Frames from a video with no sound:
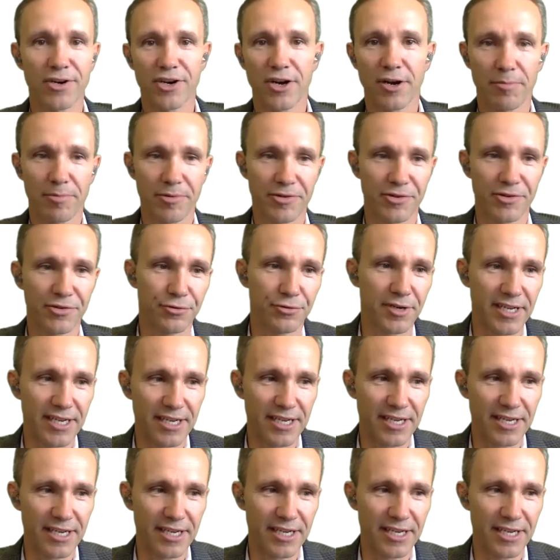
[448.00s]
what an
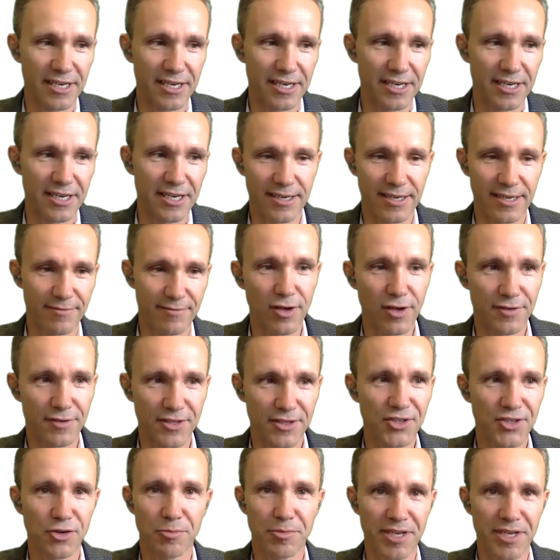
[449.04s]
opportunity to be involved in
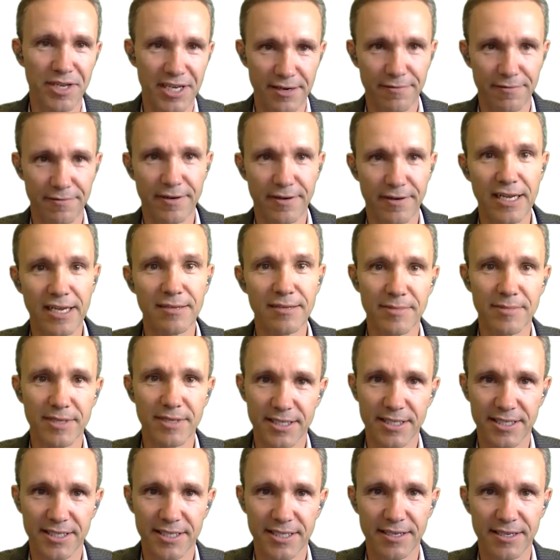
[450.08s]
so many different
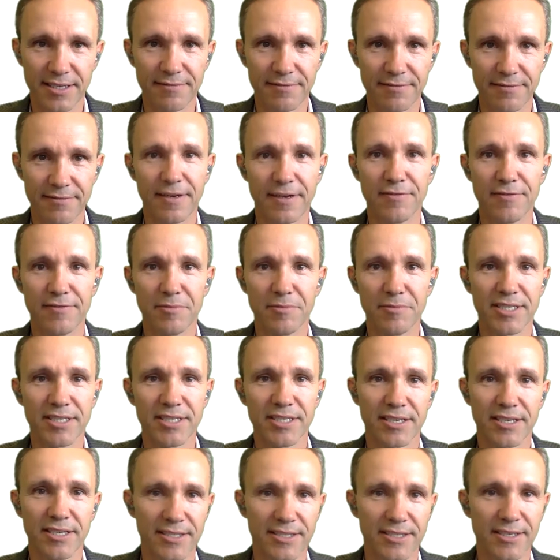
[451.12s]
elements of a
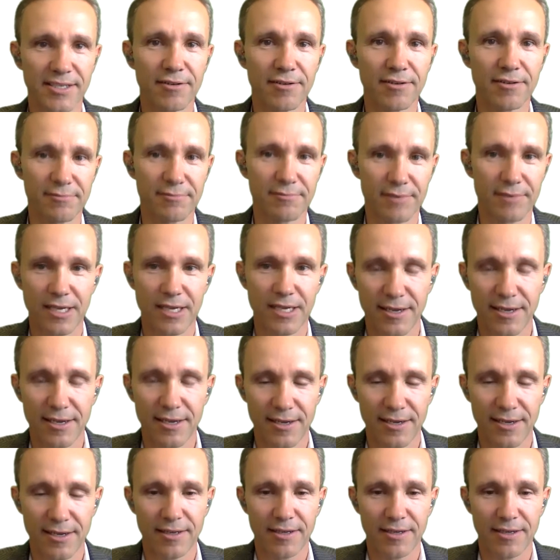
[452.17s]
business.
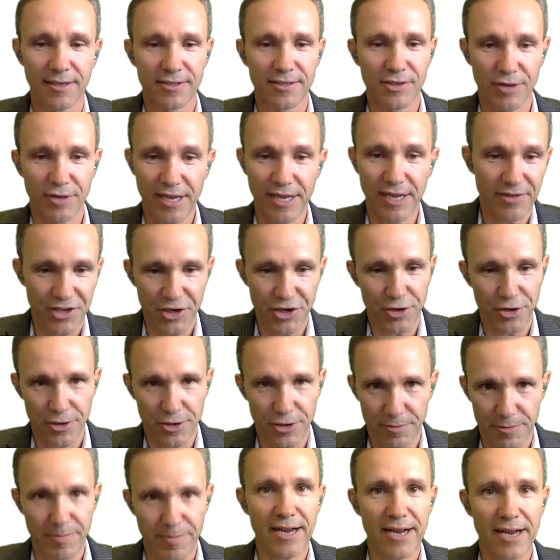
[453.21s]
So given your
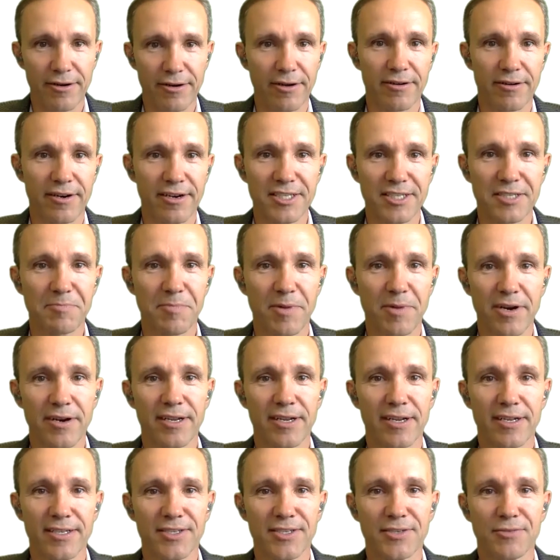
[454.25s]
background and
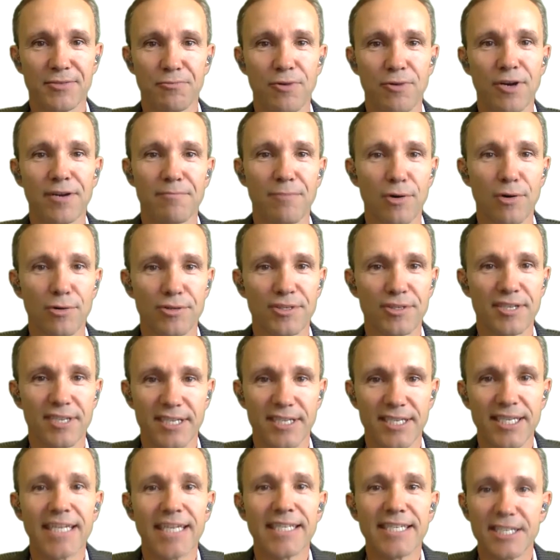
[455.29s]
experience, what most
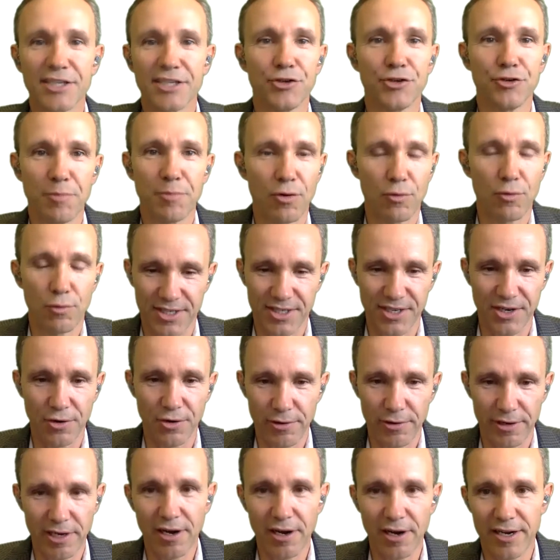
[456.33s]
excites you about what's
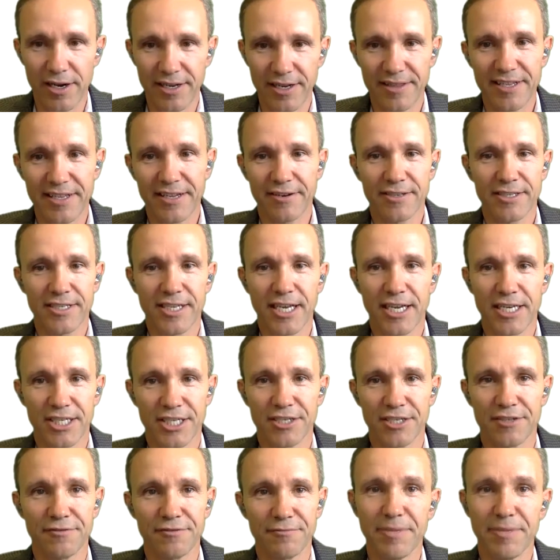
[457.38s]
going on at the
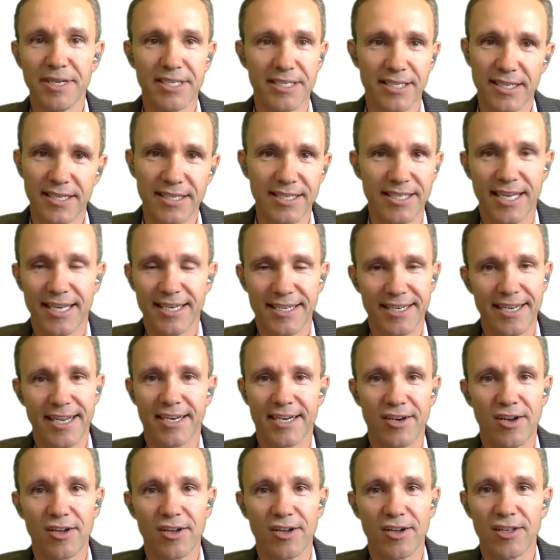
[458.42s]
intersection of business and
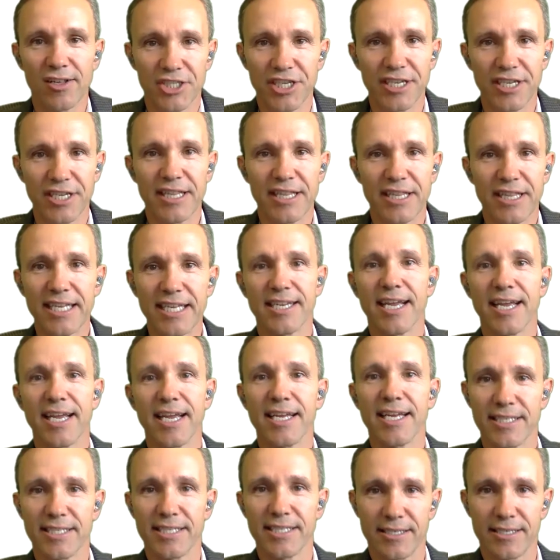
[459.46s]
technology these
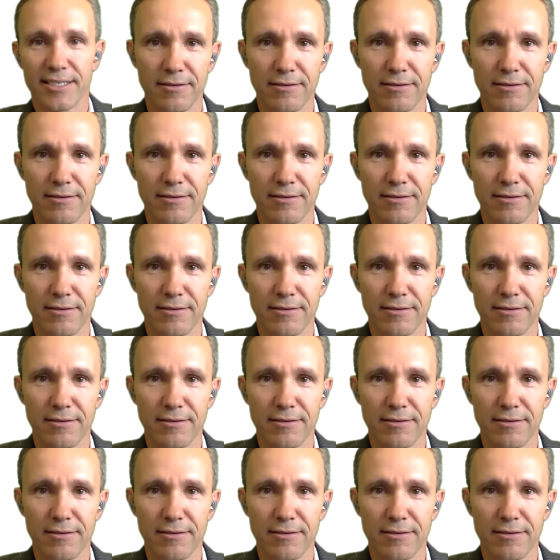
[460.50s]
days?